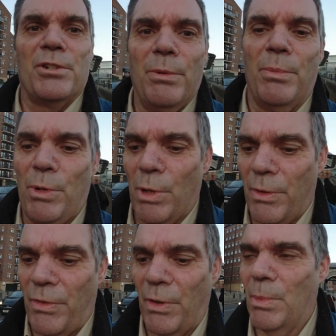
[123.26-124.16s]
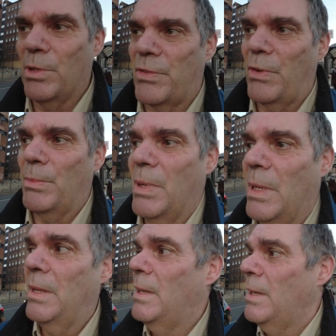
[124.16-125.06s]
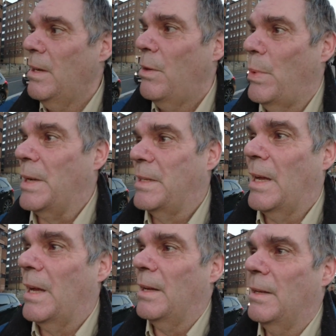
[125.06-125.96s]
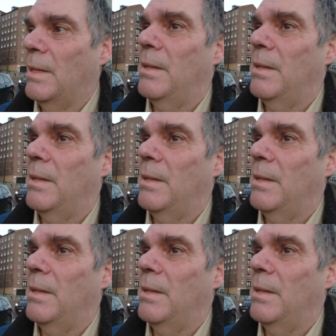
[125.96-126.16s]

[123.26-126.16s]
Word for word: is just up the road from us, from Redcar.